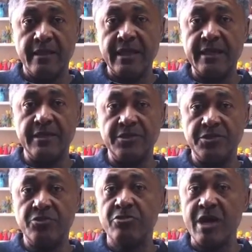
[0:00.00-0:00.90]
that
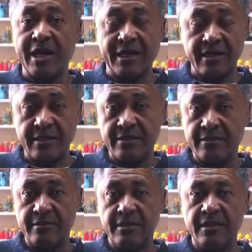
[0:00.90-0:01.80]
is chronic,
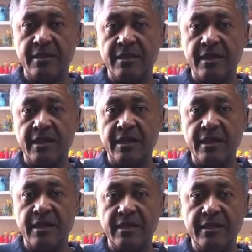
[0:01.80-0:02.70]

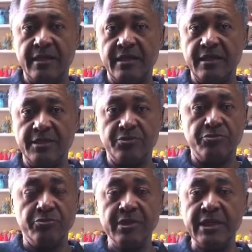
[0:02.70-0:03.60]
and it is
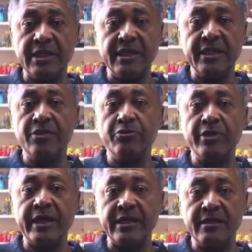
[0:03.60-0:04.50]
really
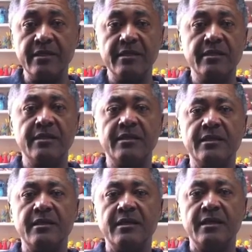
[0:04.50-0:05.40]
ingrained
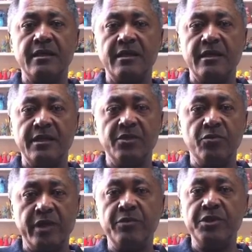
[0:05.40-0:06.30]
in the
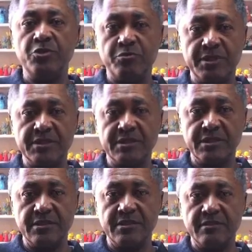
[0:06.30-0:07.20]
way we do
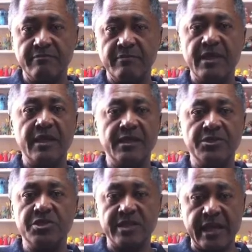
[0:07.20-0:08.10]
business, and
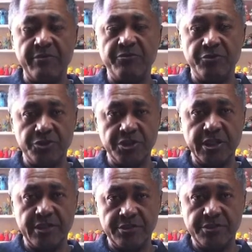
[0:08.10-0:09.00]
it's time for a change.